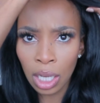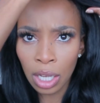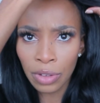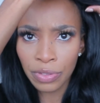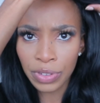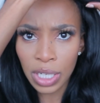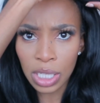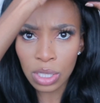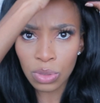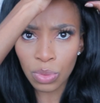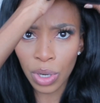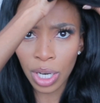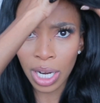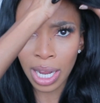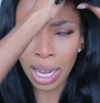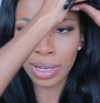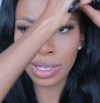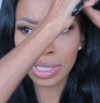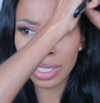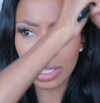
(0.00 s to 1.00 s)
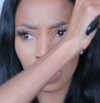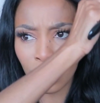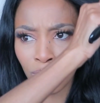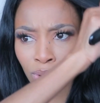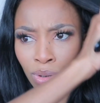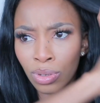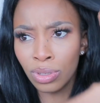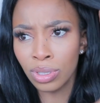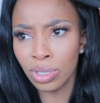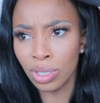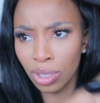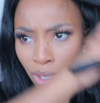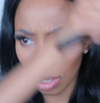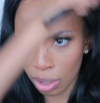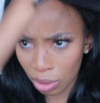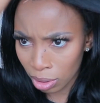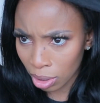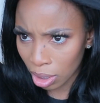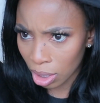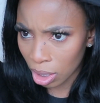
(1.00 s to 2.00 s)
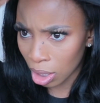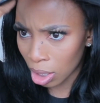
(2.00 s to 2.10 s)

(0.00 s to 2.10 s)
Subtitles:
if it doesn't work out, it's cool, you know.